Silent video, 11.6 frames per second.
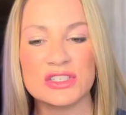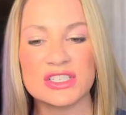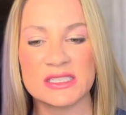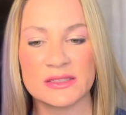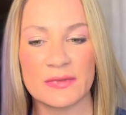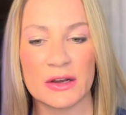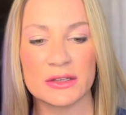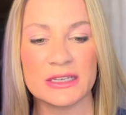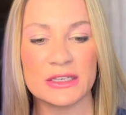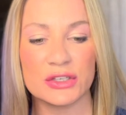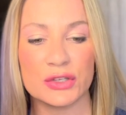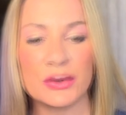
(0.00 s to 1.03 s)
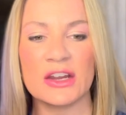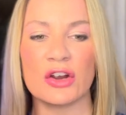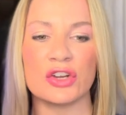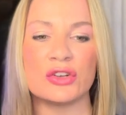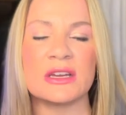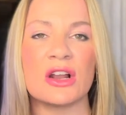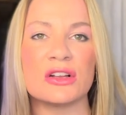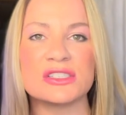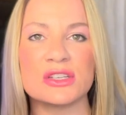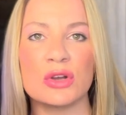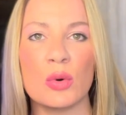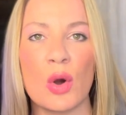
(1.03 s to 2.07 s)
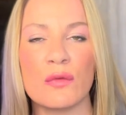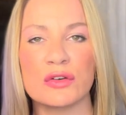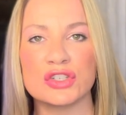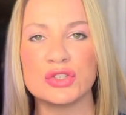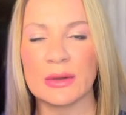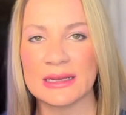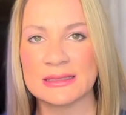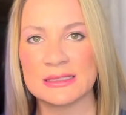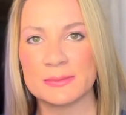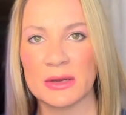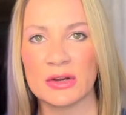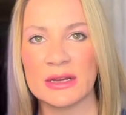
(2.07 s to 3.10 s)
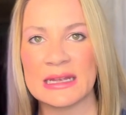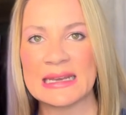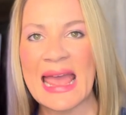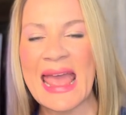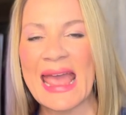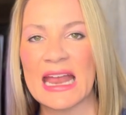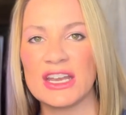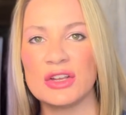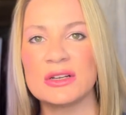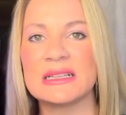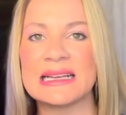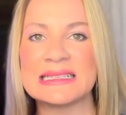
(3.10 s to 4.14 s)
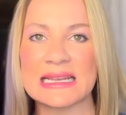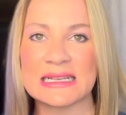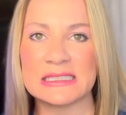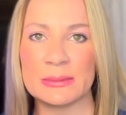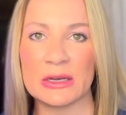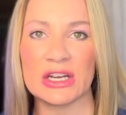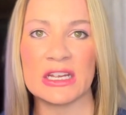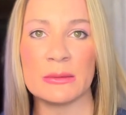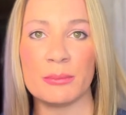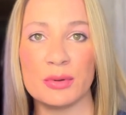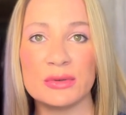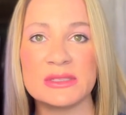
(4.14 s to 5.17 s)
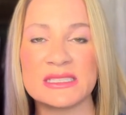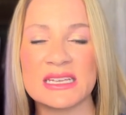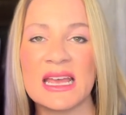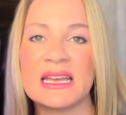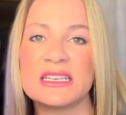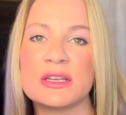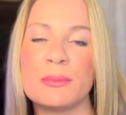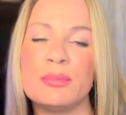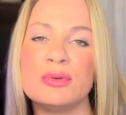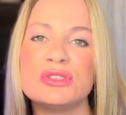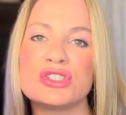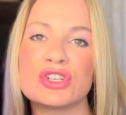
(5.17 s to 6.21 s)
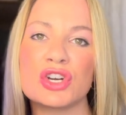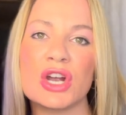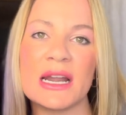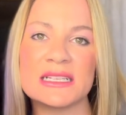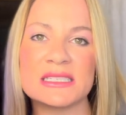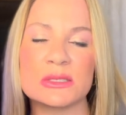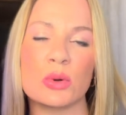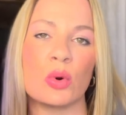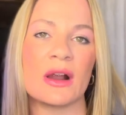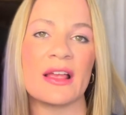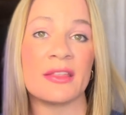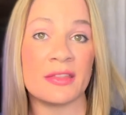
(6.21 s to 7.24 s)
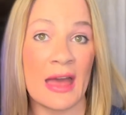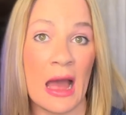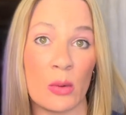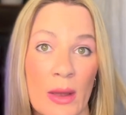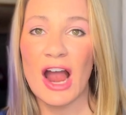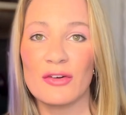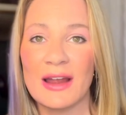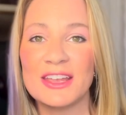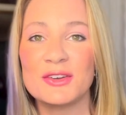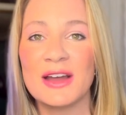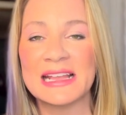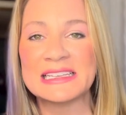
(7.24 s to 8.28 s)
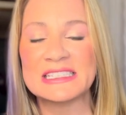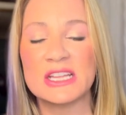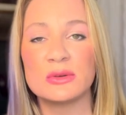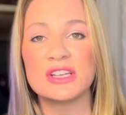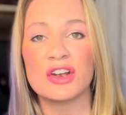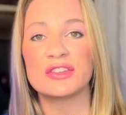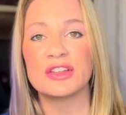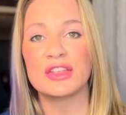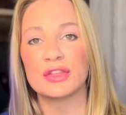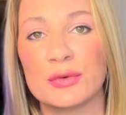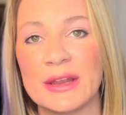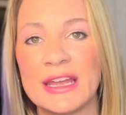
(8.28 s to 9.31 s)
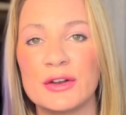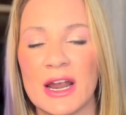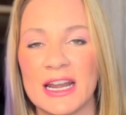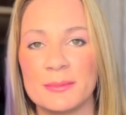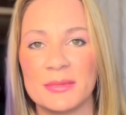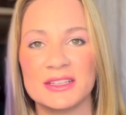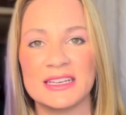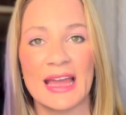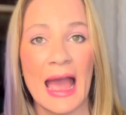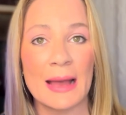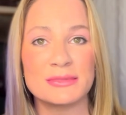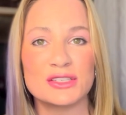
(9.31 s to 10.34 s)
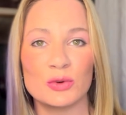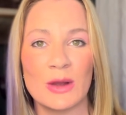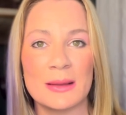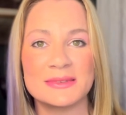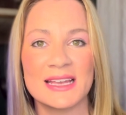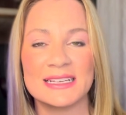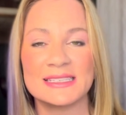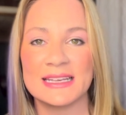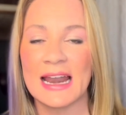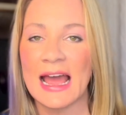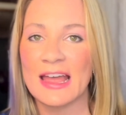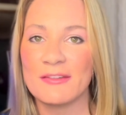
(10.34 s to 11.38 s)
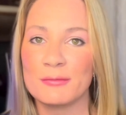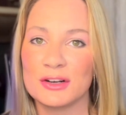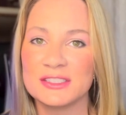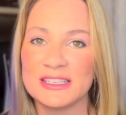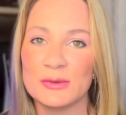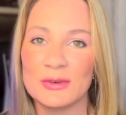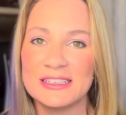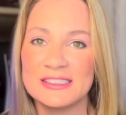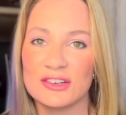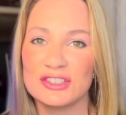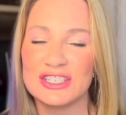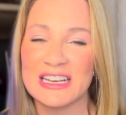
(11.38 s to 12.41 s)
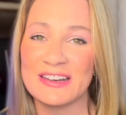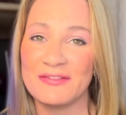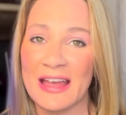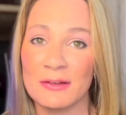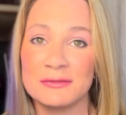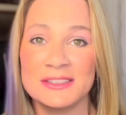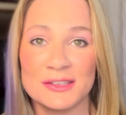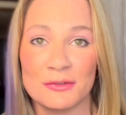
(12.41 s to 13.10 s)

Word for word: is fairly new or you can also go over to experian and utilize experian boost to boost your credit score that way all right you guys those are the three credit building apps or websites that i have personally researched and found so